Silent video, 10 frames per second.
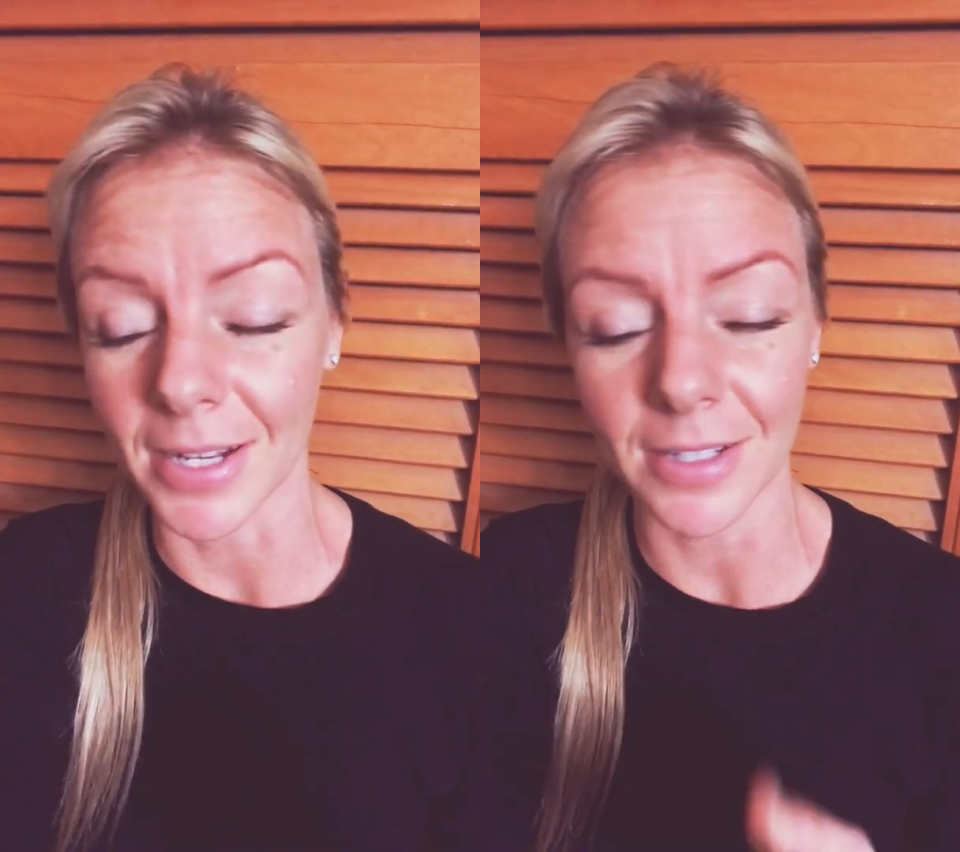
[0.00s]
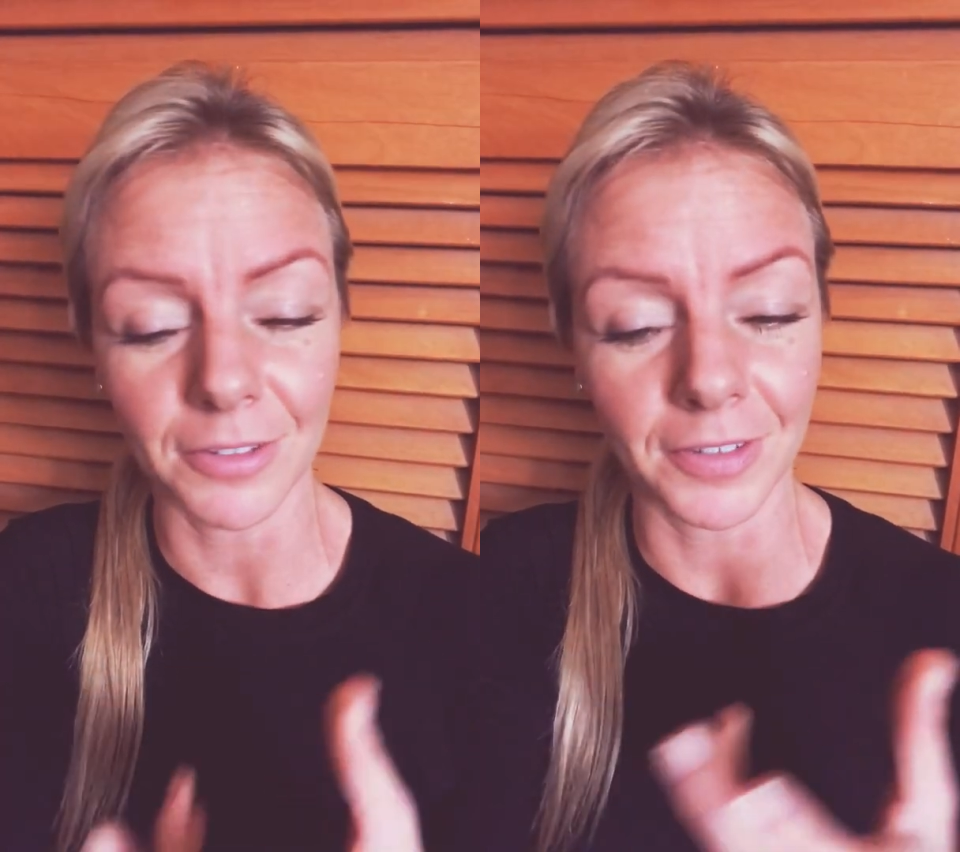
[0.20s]

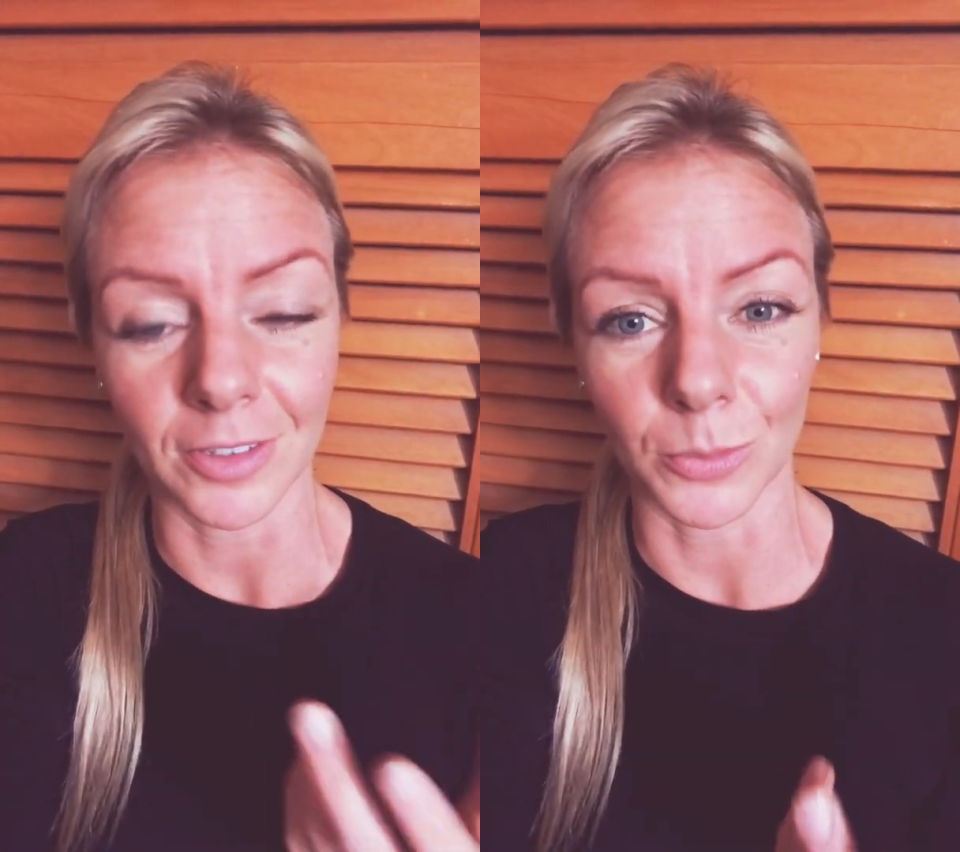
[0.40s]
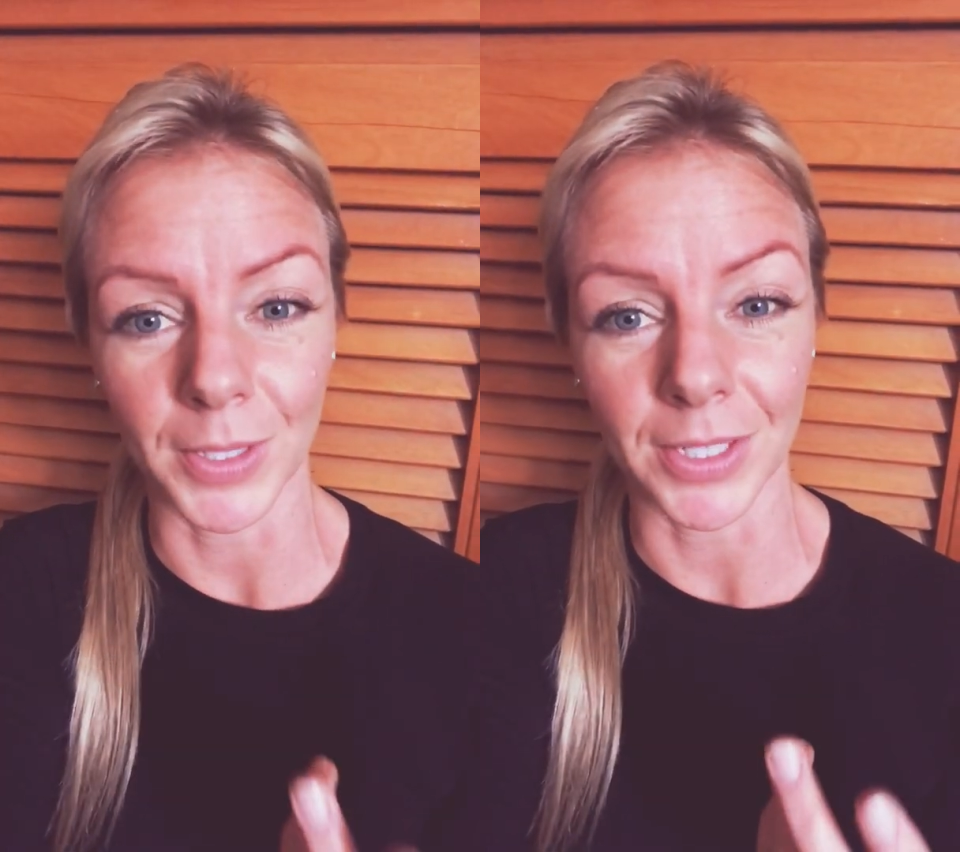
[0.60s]
any
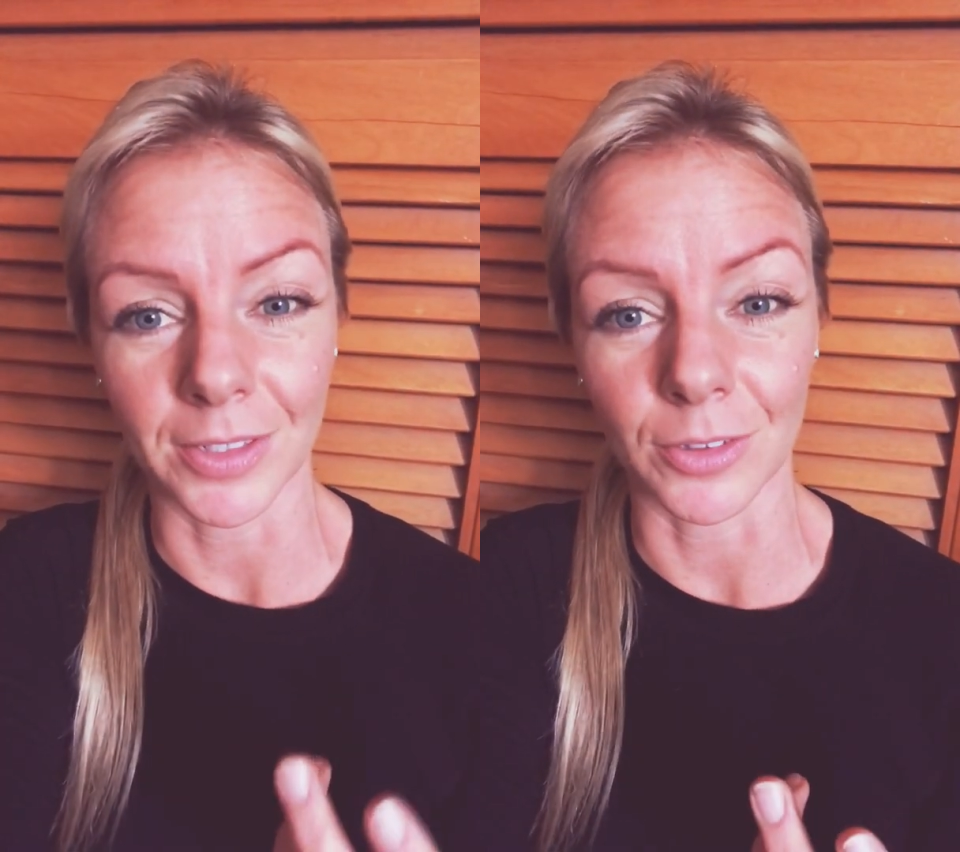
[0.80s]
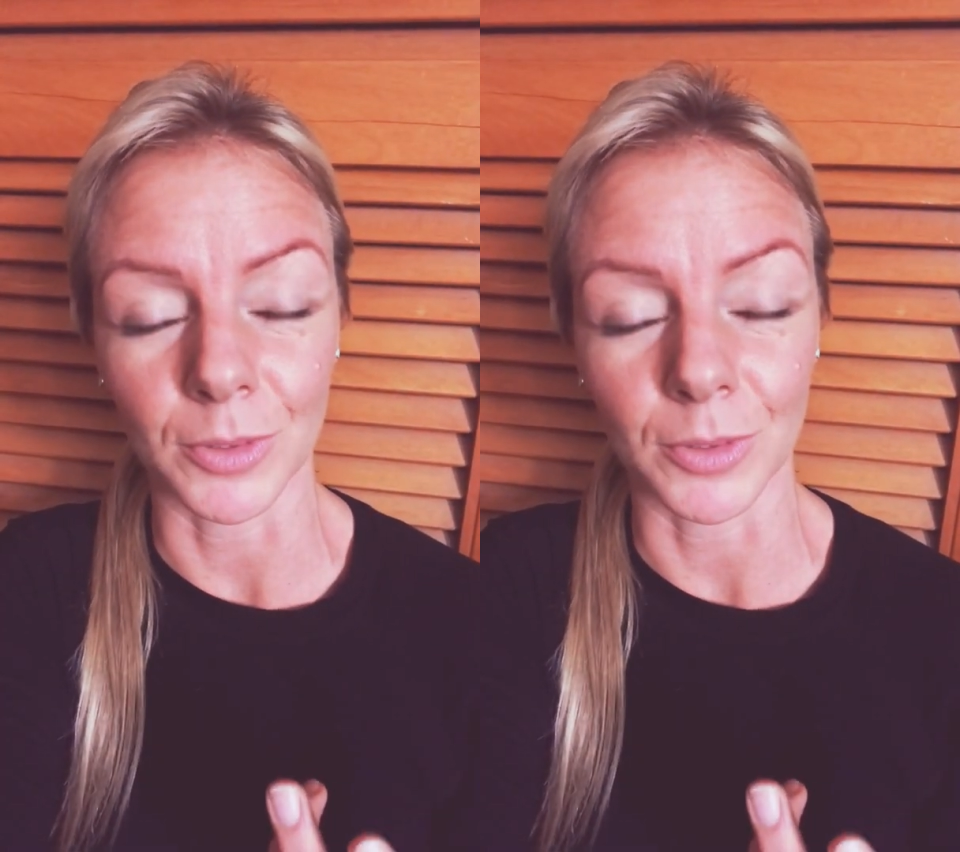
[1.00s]
defense mechanism